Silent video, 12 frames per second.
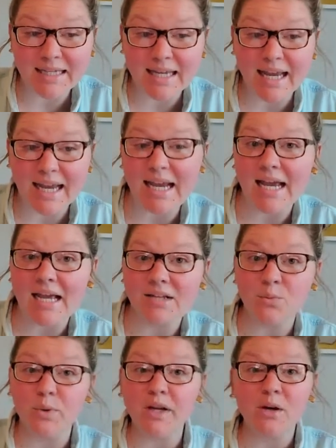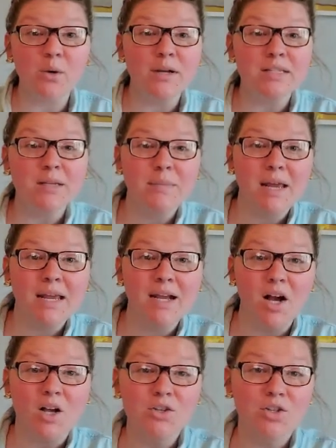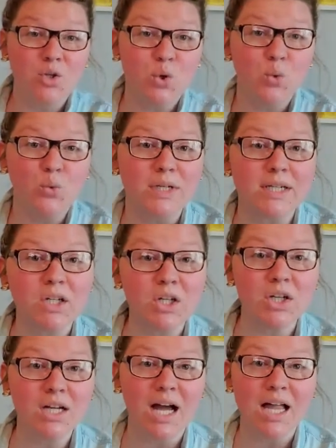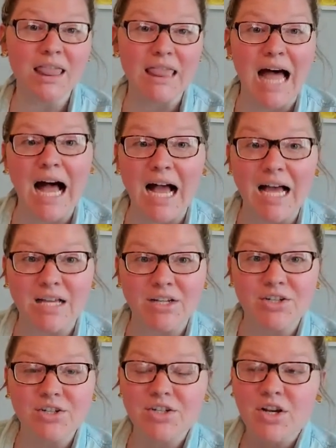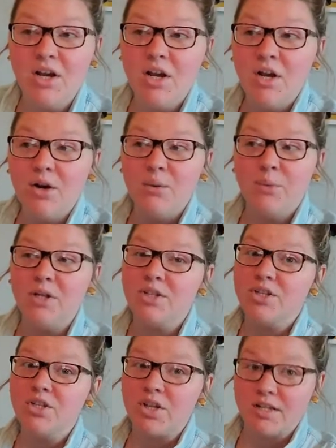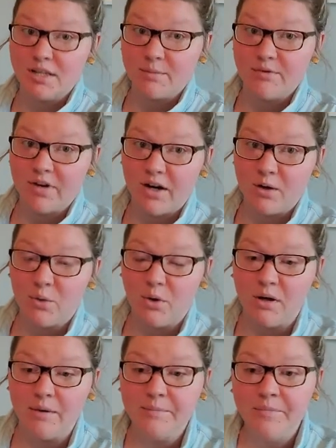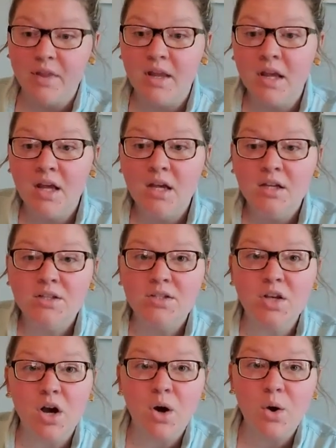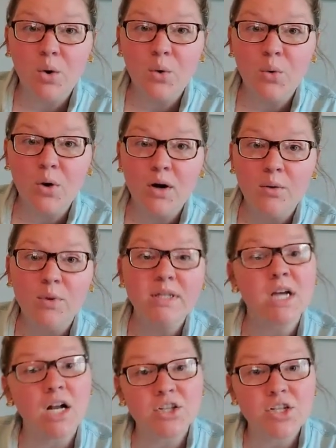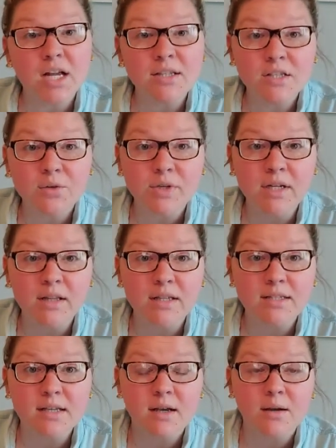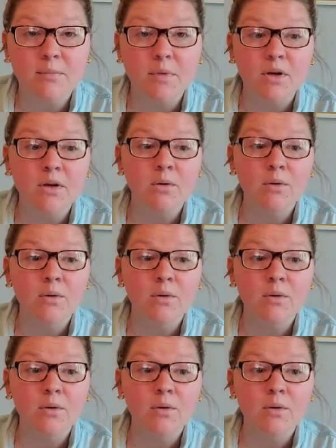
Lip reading: and we are going to make a surreal collage, which is going to be very cool. So we touched on surrealism